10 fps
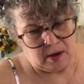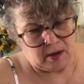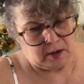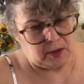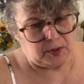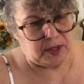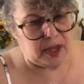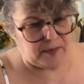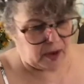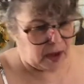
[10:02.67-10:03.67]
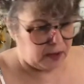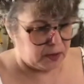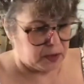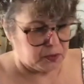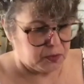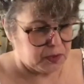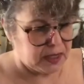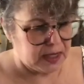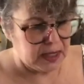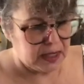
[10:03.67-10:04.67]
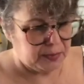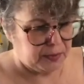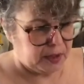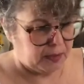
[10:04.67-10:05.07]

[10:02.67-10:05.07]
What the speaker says: So when you have all those really pretty